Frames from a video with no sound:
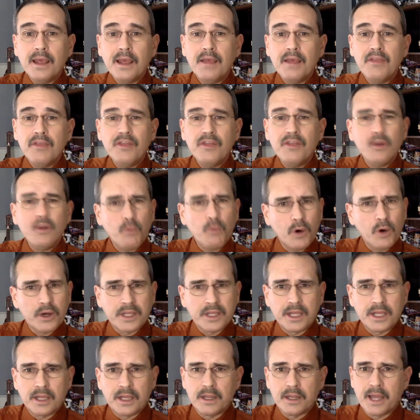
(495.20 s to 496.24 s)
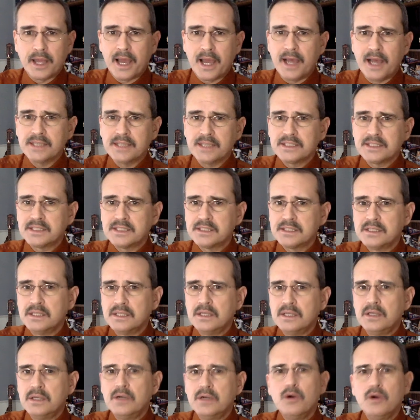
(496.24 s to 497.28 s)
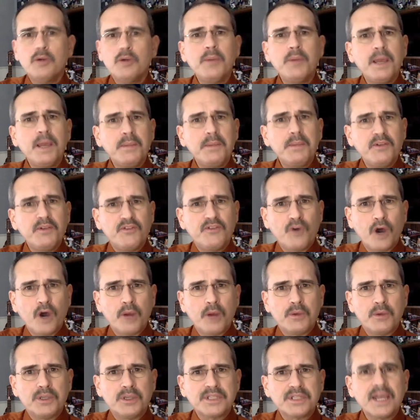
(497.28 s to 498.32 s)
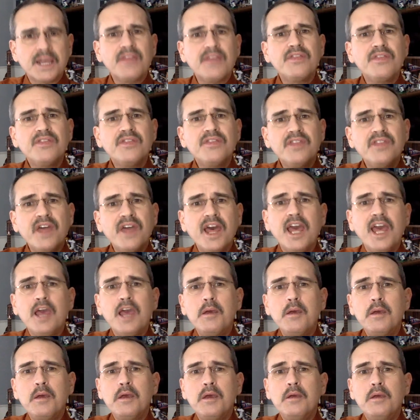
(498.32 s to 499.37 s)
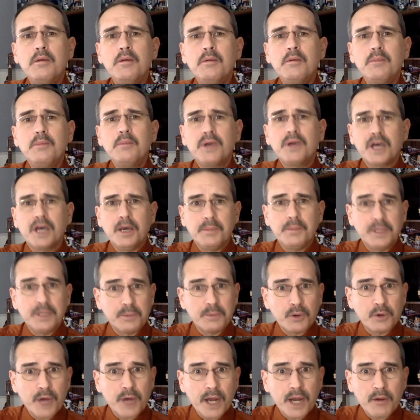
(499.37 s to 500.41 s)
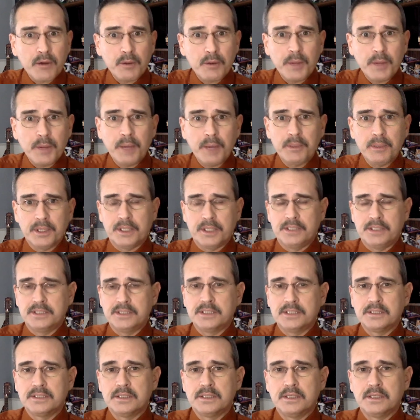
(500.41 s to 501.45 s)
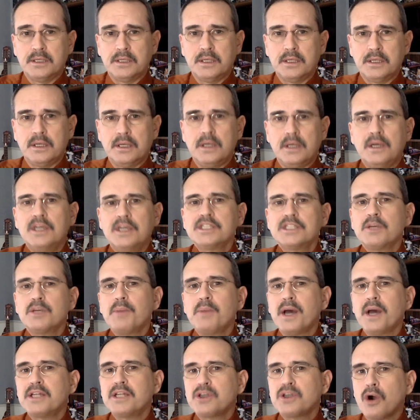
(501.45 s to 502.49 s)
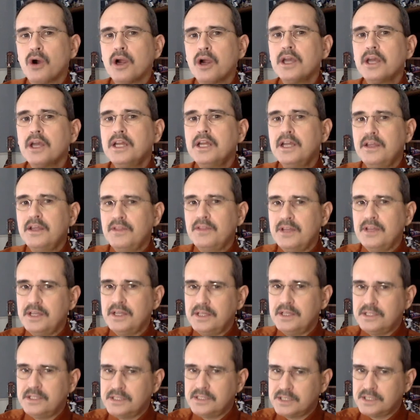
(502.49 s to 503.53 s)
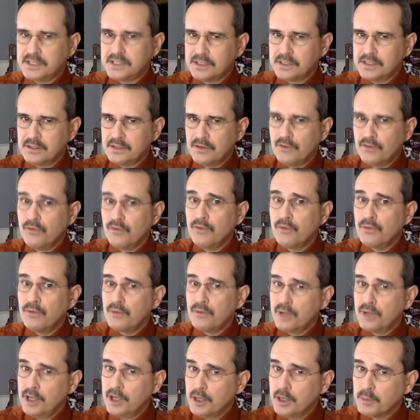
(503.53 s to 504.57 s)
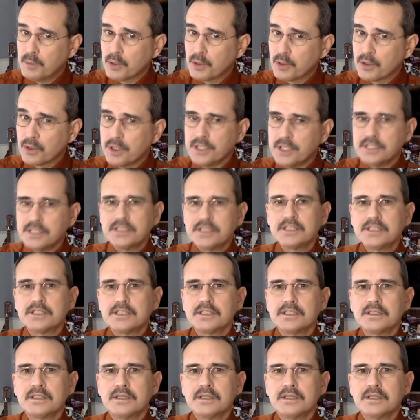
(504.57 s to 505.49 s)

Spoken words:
They're working class, or maybe farmers, and they become Democratic Republicans. So by targeting these immigrants,